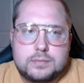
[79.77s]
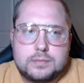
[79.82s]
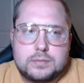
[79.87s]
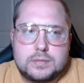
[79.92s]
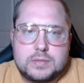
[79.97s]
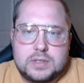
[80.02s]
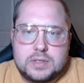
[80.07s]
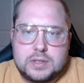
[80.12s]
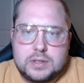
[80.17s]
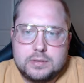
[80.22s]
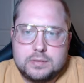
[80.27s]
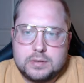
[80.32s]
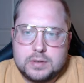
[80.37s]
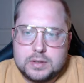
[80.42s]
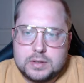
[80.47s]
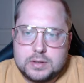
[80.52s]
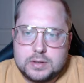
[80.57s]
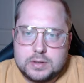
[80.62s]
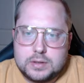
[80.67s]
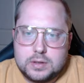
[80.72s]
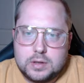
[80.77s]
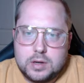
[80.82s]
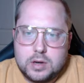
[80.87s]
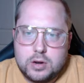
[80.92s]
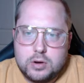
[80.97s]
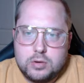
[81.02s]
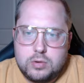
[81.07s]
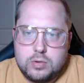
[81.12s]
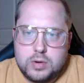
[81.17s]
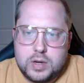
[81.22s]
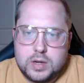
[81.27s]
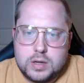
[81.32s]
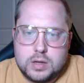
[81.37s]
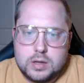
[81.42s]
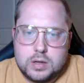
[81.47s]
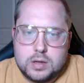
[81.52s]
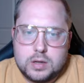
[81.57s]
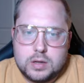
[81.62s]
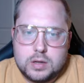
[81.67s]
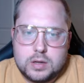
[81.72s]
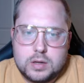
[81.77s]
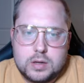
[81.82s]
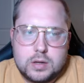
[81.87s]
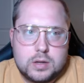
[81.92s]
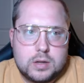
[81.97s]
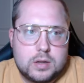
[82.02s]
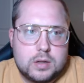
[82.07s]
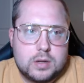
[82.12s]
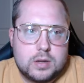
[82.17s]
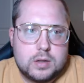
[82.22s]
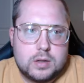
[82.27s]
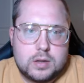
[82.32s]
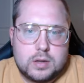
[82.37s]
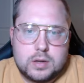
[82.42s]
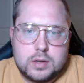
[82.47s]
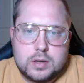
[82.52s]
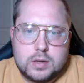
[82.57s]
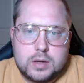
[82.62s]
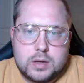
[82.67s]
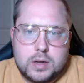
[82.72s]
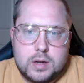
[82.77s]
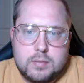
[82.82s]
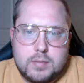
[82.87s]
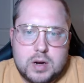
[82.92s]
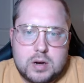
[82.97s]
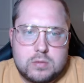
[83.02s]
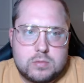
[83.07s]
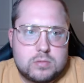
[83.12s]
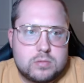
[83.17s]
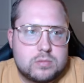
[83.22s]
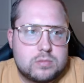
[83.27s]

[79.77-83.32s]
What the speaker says: Let's see if this is loading. Come on.